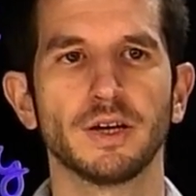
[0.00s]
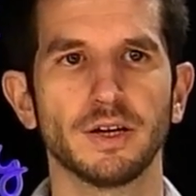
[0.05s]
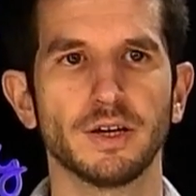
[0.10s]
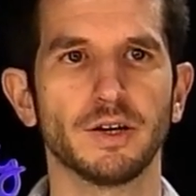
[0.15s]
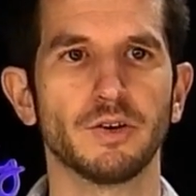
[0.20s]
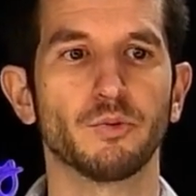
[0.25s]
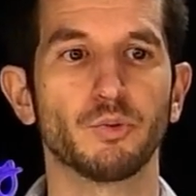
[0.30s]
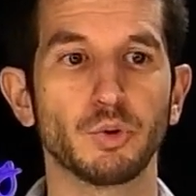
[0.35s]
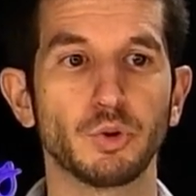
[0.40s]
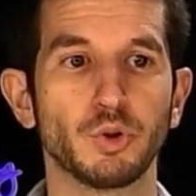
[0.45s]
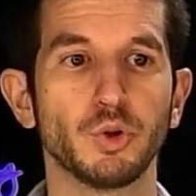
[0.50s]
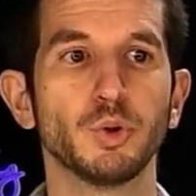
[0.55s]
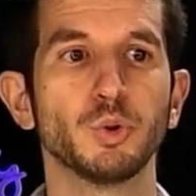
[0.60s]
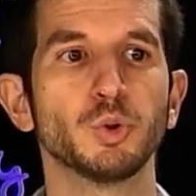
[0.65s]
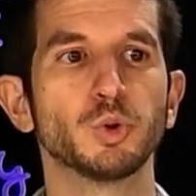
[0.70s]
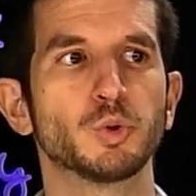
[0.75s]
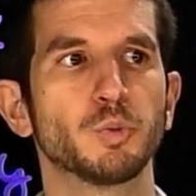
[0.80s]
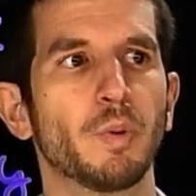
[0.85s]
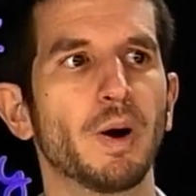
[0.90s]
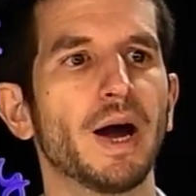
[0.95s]

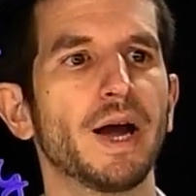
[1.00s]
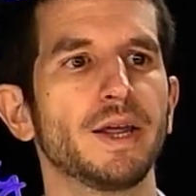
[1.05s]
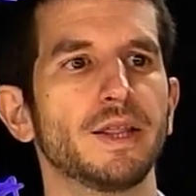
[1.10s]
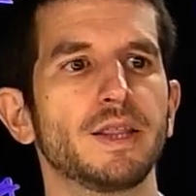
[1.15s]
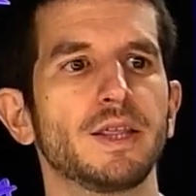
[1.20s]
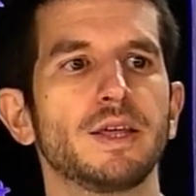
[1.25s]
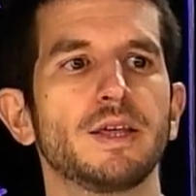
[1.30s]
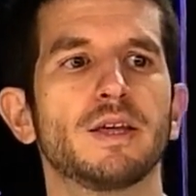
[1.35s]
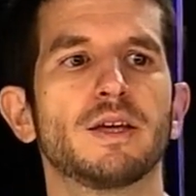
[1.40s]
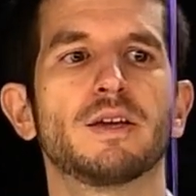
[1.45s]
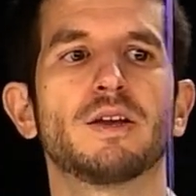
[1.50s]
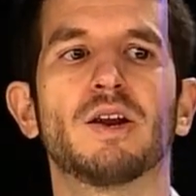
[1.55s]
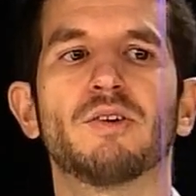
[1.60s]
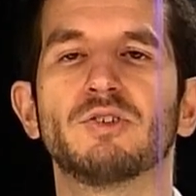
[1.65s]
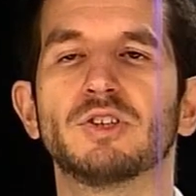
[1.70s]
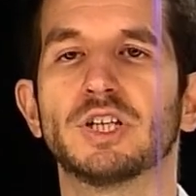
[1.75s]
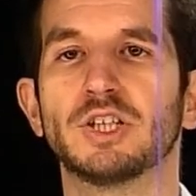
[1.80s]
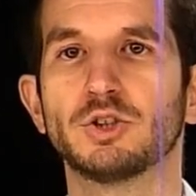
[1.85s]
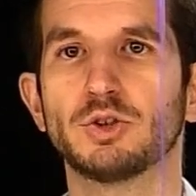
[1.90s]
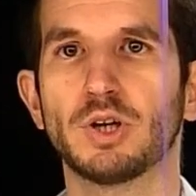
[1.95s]
reduced by the
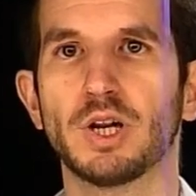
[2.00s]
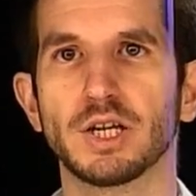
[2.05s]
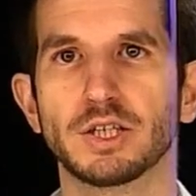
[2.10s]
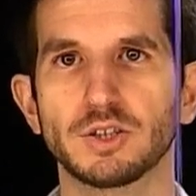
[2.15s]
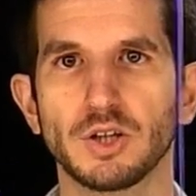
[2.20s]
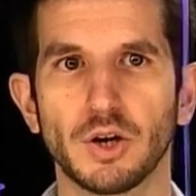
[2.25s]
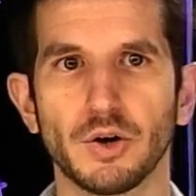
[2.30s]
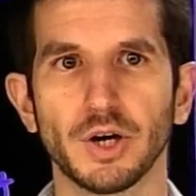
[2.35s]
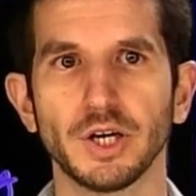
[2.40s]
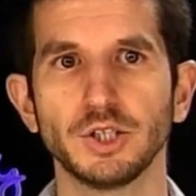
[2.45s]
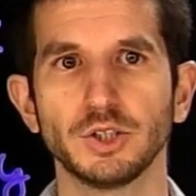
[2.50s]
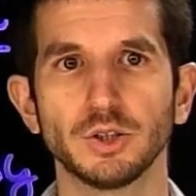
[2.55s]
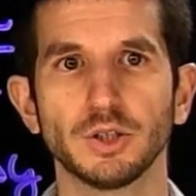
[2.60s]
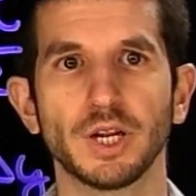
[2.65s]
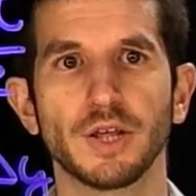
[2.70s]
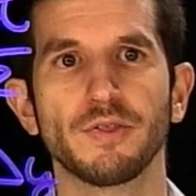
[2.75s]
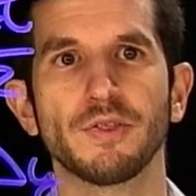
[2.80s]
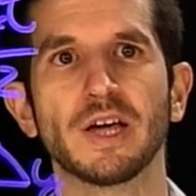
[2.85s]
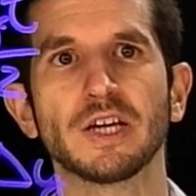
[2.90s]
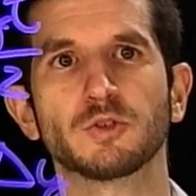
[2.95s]
gravitational acceleration, and
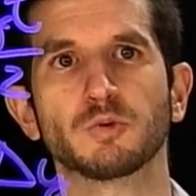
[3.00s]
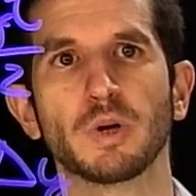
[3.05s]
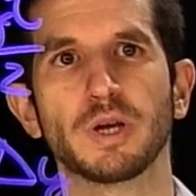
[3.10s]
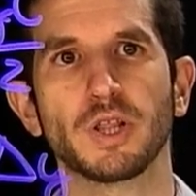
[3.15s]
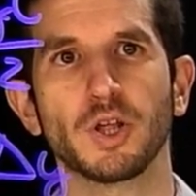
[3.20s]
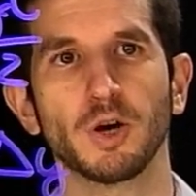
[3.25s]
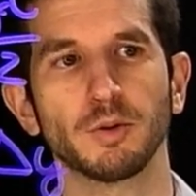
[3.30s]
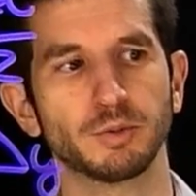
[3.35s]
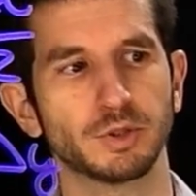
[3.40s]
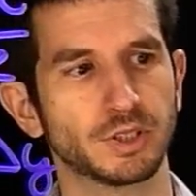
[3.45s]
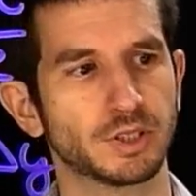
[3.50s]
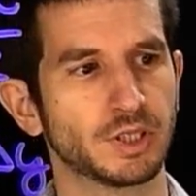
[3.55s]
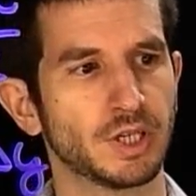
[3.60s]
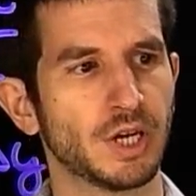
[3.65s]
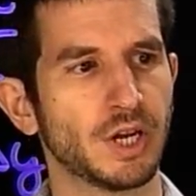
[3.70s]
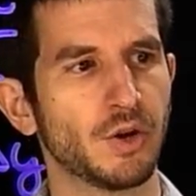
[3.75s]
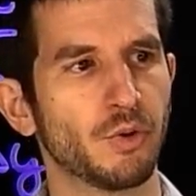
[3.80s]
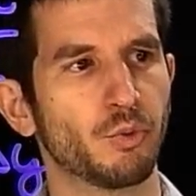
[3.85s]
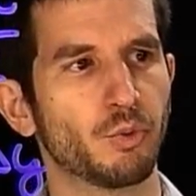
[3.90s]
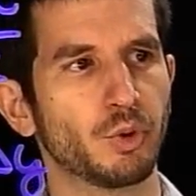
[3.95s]
that's why the object
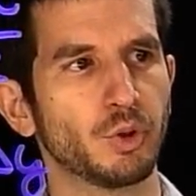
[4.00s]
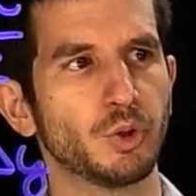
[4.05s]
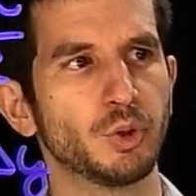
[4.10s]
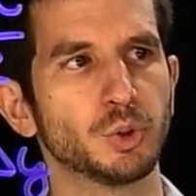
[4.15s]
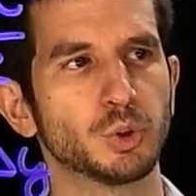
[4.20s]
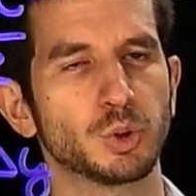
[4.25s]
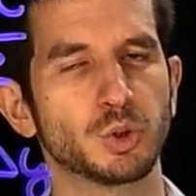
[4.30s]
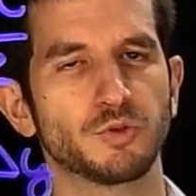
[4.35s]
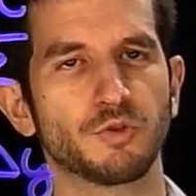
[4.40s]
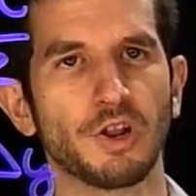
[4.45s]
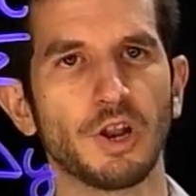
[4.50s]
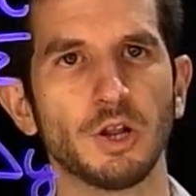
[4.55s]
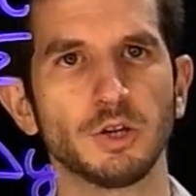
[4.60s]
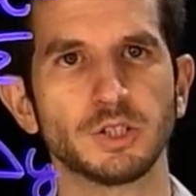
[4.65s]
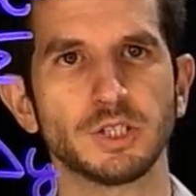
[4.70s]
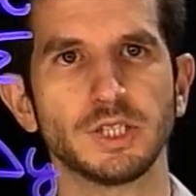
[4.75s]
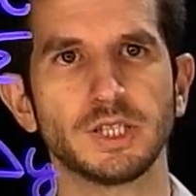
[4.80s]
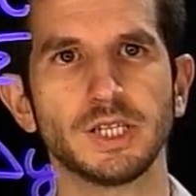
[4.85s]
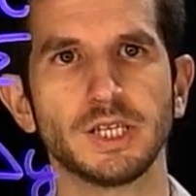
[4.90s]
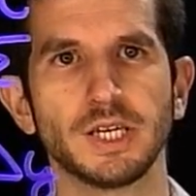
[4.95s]
reduces
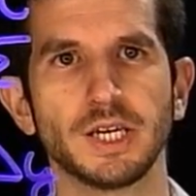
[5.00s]
velocity,